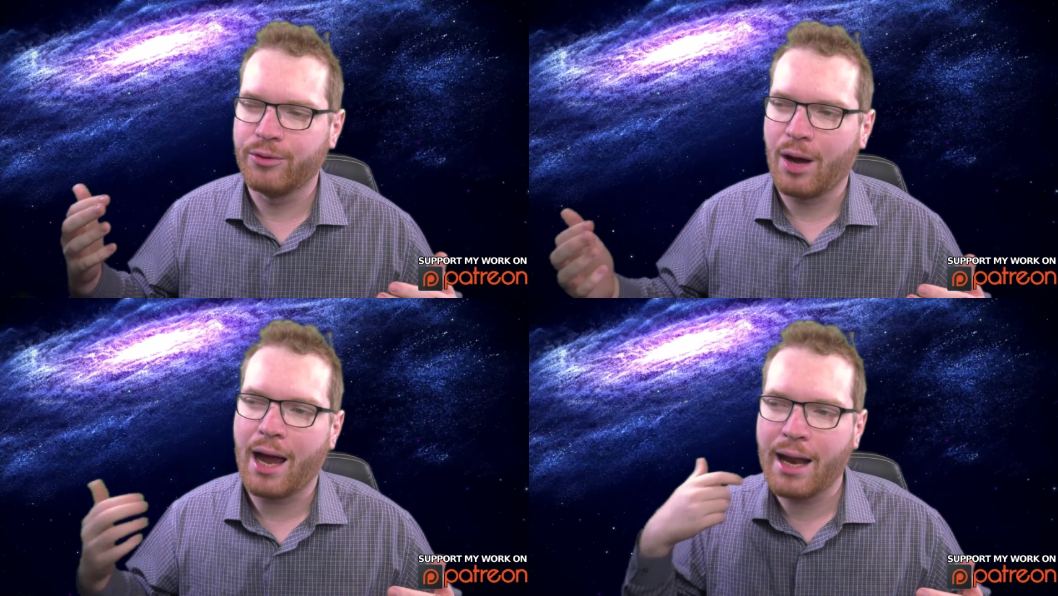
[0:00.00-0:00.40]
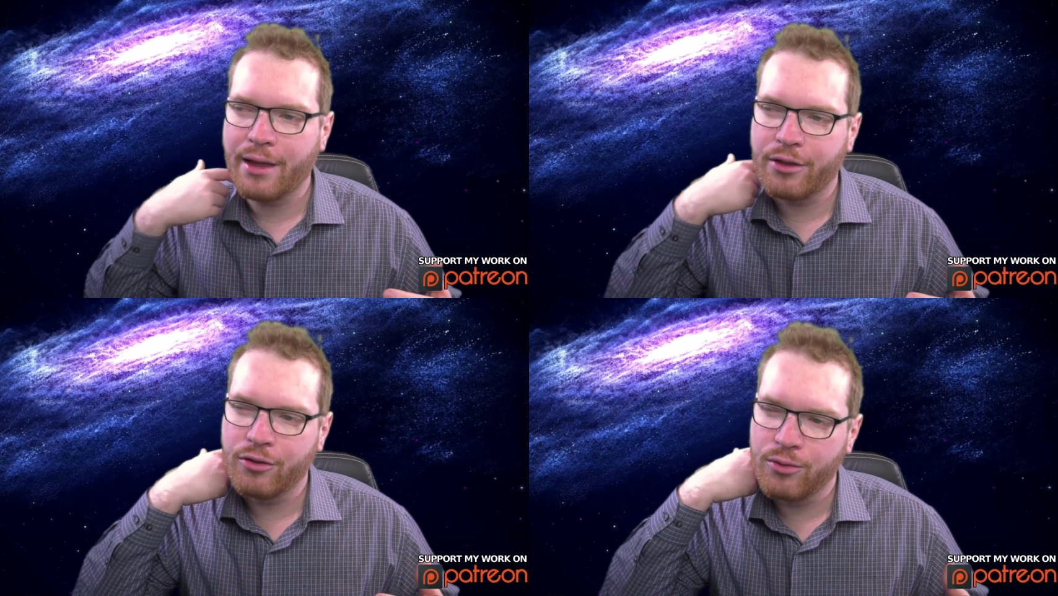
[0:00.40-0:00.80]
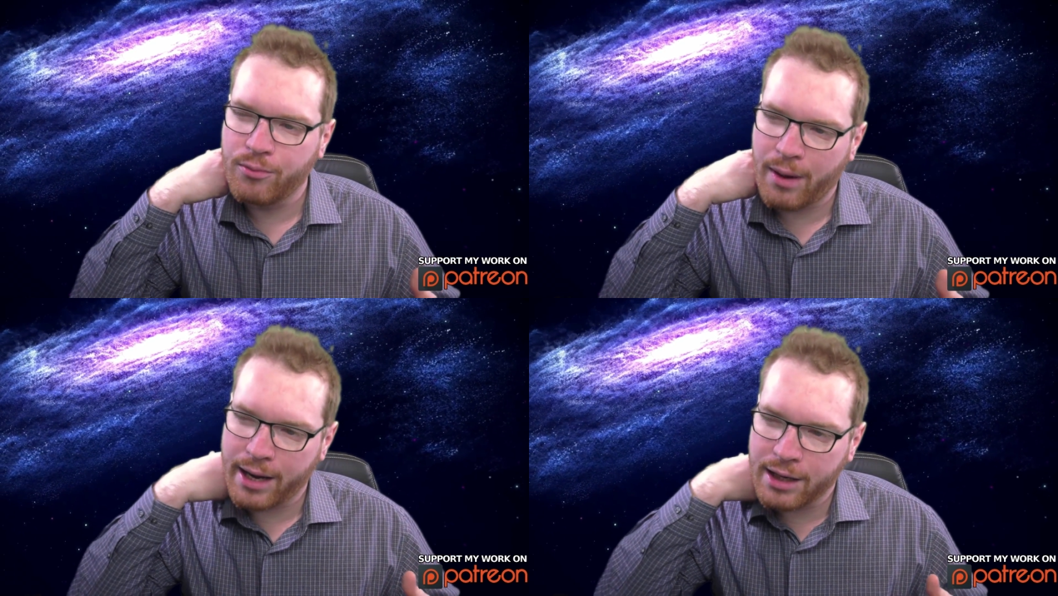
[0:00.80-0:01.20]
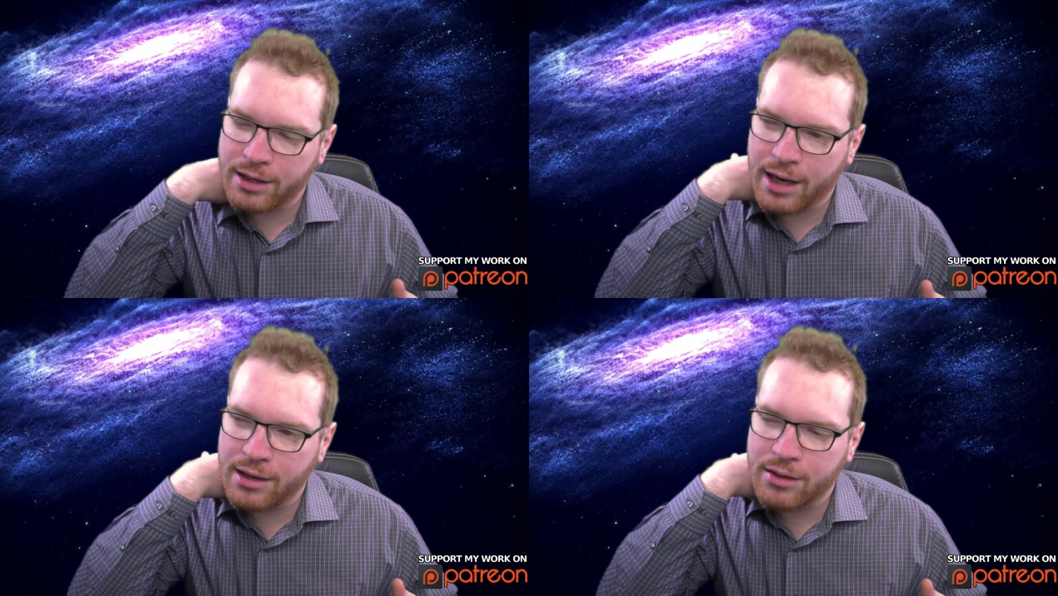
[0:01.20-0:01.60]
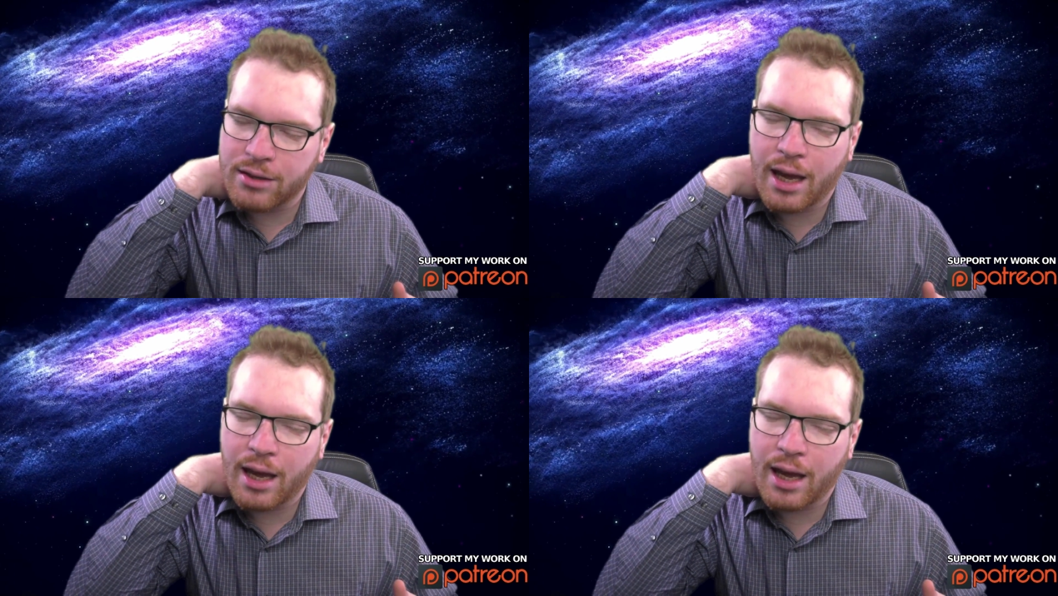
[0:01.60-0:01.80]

to highlight the new mining changes,